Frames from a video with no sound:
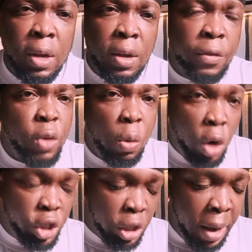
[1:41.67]
If you're
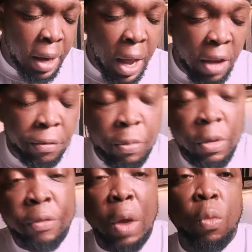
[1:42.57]
watching my live,
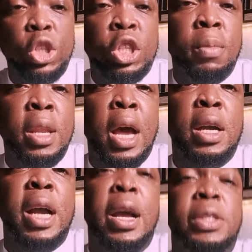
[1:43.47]
if you're watching me now,
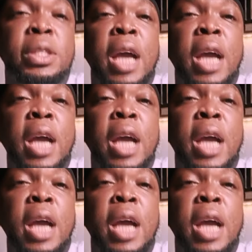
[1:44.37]
guys,